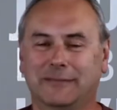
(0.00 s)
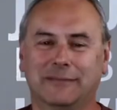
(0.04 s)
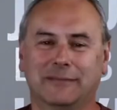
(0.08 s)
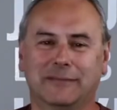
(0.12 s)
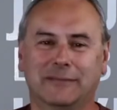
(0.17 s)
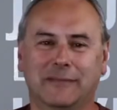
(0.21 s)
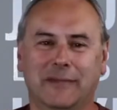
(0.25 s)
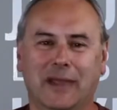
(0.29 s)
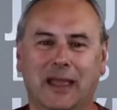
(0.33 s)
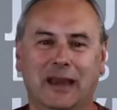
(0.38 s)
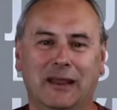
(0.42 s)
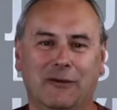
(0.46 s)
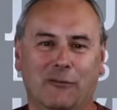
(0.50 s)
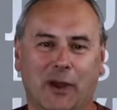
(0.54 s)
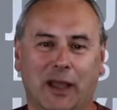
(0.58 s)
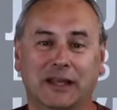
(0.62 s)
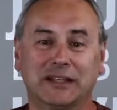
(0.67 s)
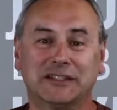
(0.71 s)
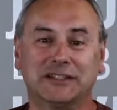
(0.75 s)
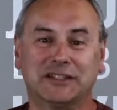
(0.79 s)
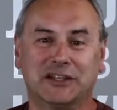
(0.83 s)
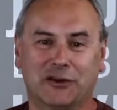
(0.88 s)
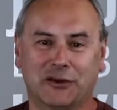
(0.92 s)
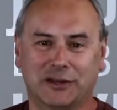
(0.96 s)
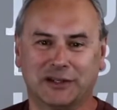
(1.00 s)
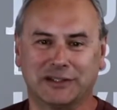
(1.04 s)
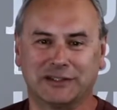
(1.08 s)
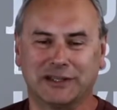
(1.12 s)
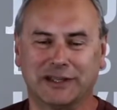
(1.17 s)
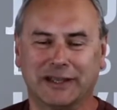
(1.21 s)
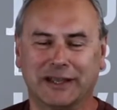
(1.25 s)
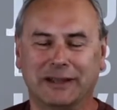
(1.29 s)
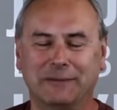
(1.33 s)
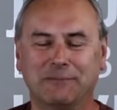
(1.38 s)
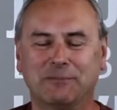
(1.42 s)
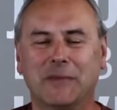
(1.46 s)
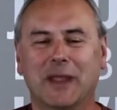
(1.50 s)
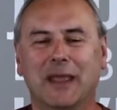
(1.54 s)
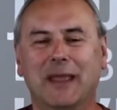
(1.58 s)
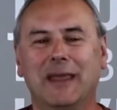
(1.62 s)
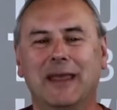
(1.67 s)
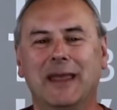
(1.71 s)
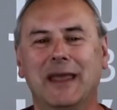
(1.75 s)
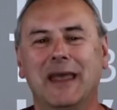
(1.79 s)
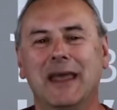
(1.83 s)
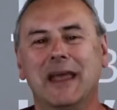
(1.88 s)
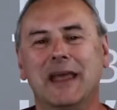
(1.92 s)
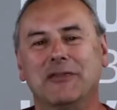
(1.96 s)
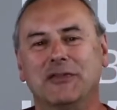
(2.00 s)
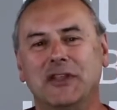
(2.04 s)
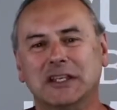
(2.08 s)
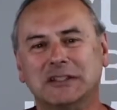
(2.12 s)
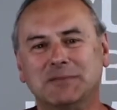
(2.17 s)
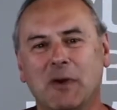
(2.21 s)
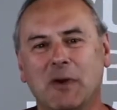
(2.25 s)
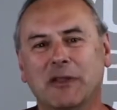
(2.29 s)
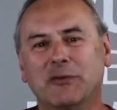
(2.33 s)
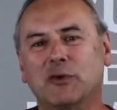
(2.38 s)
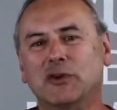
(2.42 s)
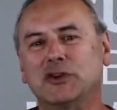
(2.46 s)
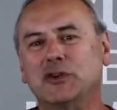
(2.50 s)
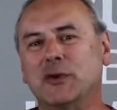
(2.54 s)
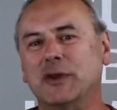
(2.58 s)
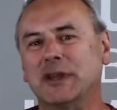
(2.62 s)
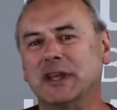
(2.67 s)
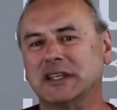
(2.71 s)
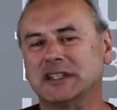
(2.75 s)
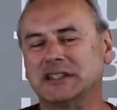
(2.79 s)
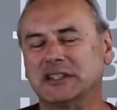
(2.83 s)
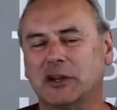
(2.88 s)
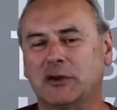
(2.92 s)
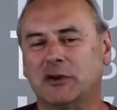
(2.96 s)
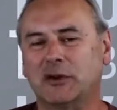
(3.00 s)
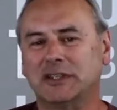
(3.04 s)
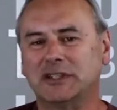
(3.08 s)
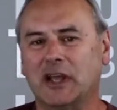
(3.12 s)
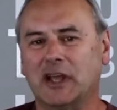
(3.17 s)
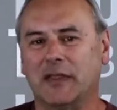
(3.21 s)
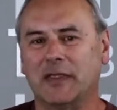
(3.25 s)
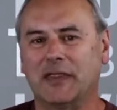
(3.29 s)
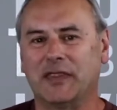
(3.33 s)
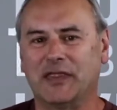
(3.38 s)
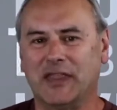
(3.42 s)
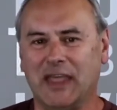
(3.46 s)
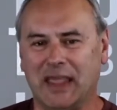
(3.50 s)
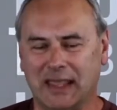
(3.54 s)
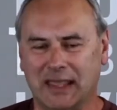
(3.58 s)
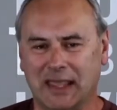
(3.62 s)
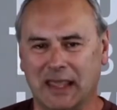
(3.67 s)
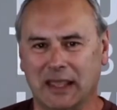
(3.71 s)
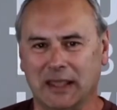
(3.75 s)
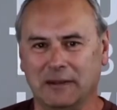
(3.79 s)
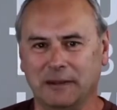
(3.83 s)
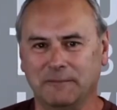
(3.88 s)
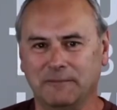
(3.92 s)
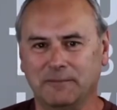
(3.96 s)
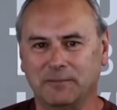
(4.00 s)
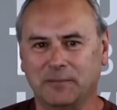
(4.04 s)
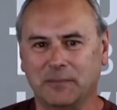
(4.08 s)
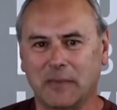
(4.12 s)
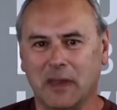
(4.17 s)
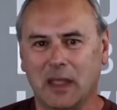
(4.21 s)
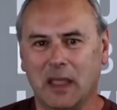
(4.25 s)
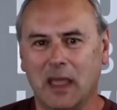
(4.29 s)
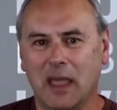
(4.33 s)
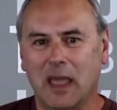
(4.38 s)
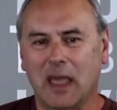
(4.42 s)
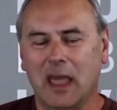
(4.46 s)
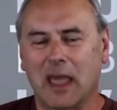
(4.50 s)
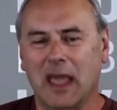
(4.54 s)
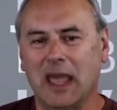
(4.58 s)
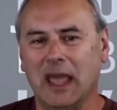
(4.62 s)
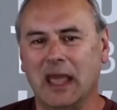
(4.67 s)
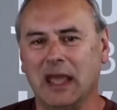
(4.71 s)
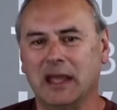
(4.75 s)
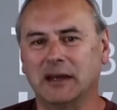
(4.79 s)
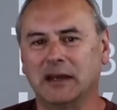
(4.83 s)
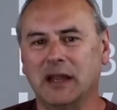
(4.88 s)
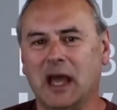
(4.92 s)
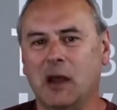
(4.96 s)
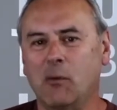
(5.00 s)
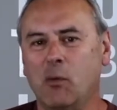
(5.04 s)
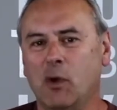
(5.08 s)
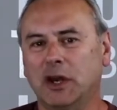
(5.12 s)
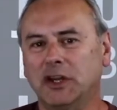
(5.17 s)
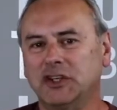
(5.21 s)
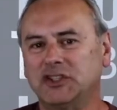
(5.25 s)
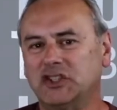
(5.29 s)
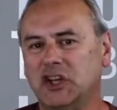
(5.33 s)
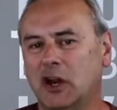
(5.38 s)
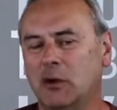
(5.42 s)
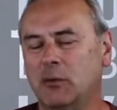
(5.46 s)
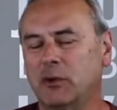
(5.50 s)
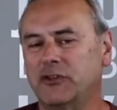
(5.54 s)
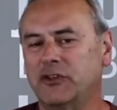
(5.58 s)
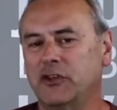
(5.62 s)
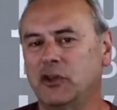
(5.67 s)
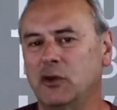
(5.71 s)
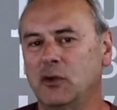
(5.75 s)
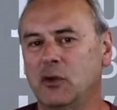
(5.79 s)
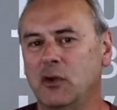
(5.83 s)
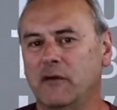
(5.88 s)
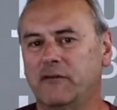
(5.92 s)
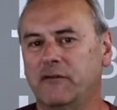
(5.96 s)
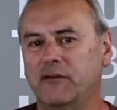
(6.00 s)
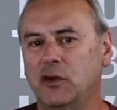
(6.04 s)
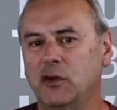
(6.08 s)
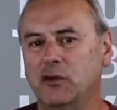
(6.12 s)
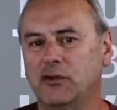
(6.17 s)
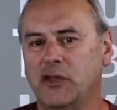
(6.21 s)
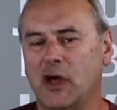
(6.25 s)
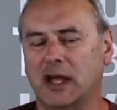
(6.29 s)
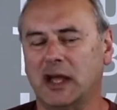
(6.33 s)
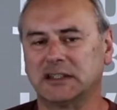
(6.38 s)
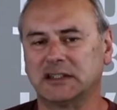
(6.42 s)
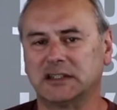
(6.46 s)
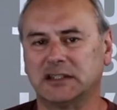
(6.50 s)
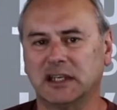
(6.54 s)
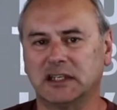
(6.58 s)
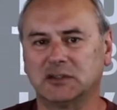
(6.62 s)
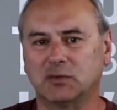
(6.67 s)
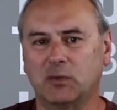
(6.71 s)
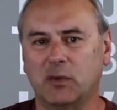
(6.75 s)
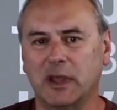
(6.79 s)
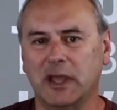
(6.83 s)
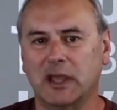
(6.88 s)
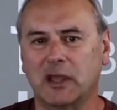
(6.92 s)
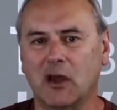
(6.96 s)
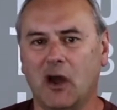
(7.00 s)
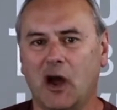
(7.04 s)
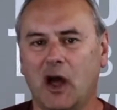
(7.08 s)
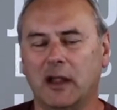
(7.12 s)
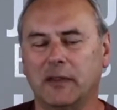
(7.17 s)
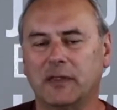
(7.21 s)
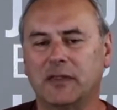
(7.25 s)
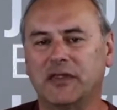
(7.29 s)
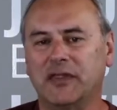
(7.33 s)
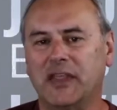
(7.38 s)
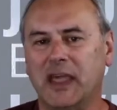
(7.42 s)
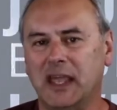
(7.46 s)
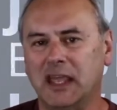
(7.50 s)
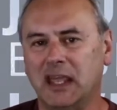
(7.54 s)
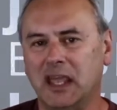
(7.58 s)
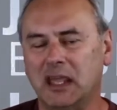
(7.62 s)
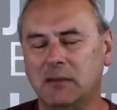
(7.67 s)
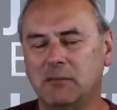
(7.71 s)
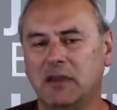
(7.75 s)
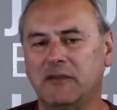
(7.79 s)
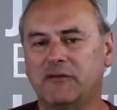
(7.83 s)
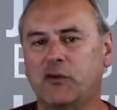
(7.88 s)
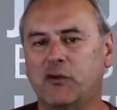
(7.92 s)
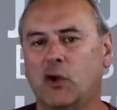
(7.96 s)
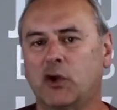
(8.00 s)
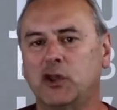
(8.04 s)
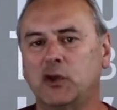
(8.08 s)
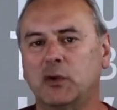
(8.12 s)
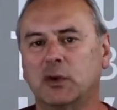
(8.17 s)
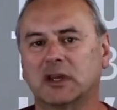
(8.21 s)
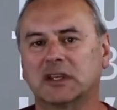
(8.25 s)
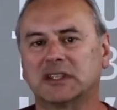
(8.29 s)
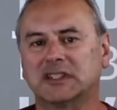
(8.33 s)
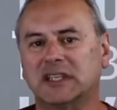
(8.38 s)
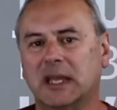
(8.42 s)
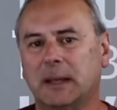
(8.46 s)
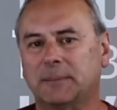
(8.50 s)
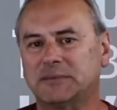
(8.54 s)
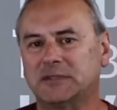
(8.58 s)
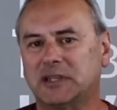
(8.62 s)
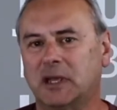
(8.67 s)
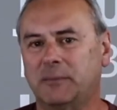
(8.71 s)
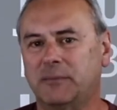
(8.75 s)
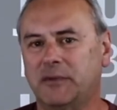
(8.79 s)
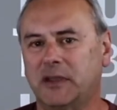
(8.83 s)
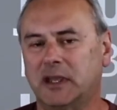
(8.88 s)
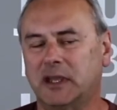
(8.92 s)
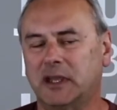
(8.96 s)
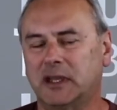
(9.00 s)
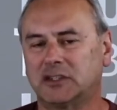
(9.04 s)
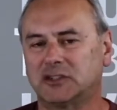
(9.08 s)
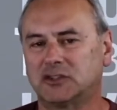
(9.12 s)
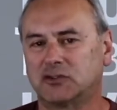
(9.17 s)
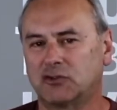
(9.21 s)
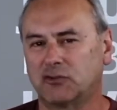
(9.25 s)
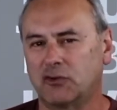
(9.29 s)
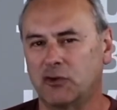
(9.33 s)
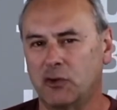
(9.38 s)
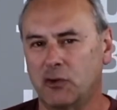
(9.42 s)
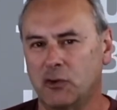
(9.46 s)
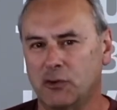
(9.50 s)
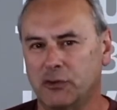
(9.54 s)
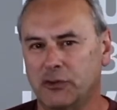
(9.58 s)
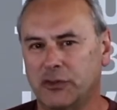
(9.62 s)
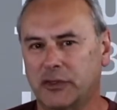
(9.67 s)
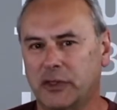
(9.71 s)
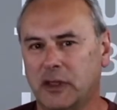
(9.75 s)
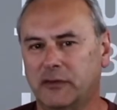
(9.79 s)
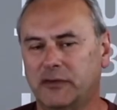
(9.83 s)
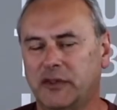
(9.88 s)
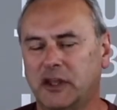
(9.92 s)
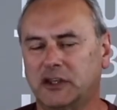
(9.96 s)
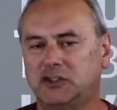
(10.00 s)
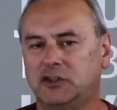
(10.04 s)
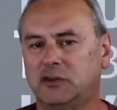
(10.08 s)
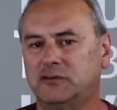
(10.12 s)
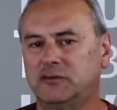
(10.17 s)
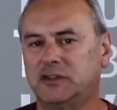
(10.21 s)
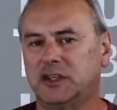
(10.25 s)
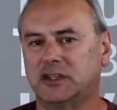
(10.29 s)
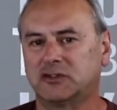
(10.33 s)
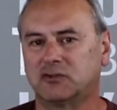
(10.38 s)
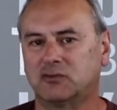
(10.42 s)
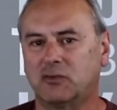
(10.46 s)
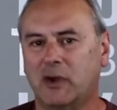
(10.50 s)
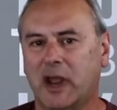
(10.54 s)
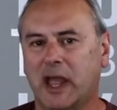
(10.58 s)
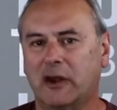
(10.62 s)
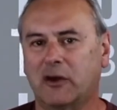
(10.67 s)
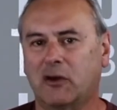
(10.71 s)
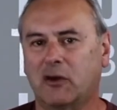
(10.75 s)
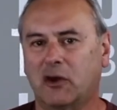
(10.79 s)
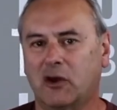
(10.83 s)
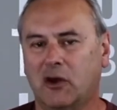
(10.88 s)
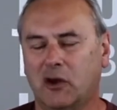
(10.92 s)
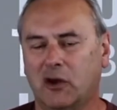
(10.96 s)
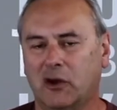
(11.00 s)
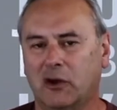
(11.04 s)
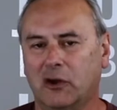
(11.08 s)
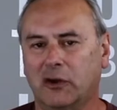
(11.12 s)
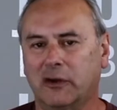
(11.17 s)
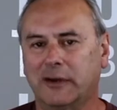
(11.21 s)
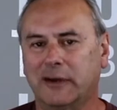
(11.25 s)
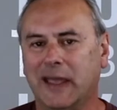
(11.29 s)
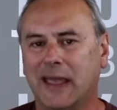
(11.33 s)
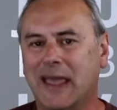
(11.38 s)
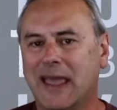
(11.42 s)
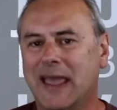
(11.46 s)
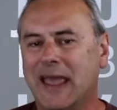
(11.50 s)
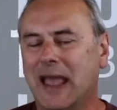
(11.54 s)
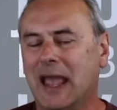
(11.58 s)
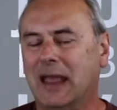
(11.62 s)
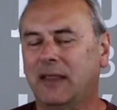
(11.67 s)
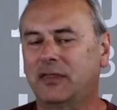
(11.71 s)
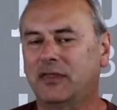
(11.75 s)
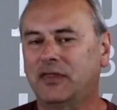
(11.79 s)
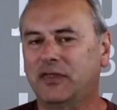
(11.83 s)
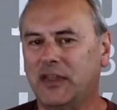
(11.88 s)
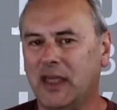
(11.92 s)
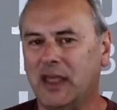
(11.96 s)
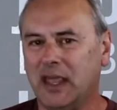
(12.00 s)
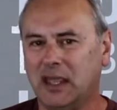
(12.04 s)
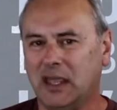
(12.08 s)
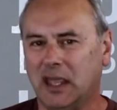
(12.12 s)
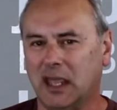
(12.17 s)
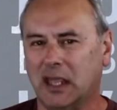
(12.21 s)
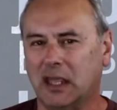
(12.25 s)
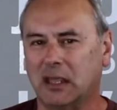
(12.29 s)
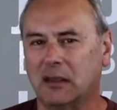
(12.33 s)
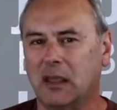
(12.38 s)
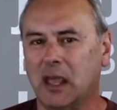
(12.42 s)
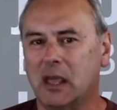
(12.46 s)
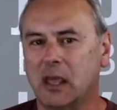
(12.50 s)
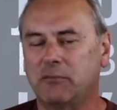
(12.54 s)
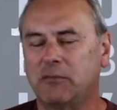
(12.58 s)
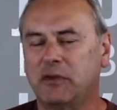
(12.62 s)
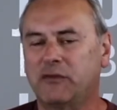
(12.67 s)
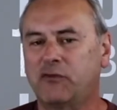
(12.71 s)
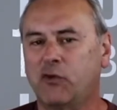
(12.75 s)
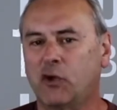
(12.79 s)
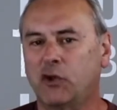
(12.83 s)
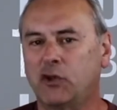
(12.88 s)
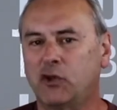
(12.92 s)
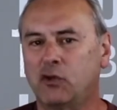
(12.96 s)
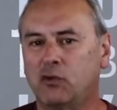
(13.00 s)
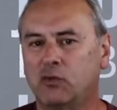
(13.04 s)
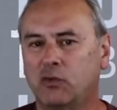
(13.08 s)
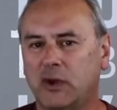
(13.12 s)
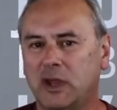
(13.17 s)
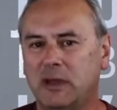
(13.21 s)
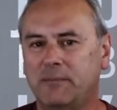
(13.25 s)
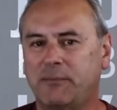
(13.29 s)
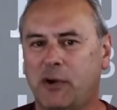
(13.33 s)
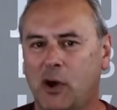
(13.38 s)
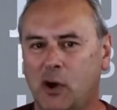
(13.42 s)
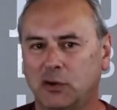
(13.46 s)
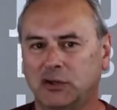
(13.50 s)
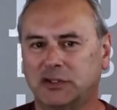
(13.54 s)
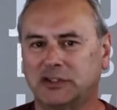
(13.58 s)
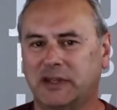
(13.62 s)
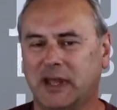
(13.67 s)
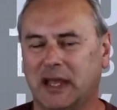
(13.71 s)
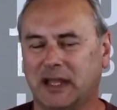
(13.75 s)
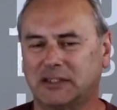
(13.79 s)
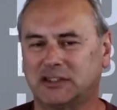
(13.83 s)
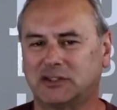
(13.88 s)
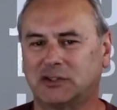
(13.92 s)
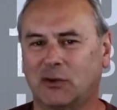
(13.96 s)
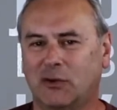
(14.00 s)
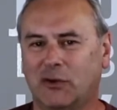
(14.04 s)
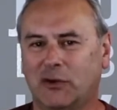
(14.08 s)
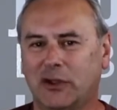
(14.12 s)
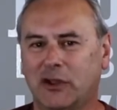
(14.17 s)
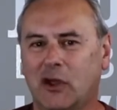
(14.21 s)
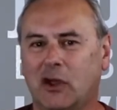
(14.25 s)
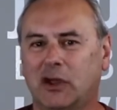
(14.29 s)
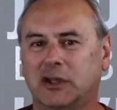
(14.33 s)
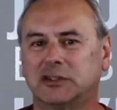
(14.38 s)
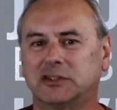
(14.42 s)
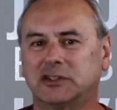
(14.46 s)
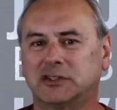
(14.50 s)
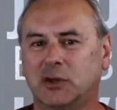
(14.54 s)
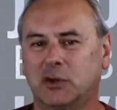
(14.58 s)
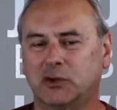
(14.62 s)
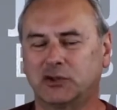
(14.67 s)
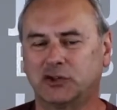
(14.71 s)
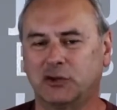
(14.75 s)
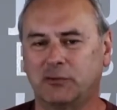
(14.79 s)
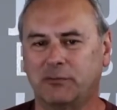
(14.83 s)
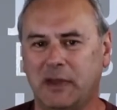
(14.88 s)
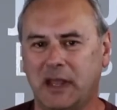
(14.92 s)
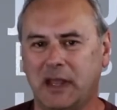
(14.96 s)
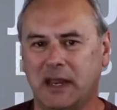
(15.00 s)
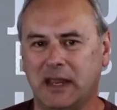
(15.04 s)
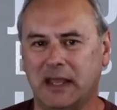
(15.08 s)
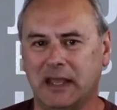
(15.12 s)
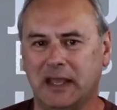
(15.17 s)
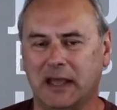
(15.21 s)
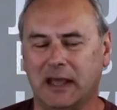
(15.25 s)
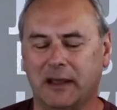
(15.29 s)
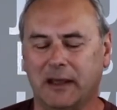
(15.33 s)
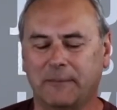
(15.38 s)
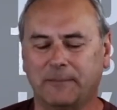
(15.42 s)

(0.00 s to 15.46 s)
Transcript: Anyway, seriously, this month we're doing a series on thinking. And I want to share with you a few thoughts this week on thinking before you accept something as truth that you've just read or heard, and thinking before you repost that story on social media.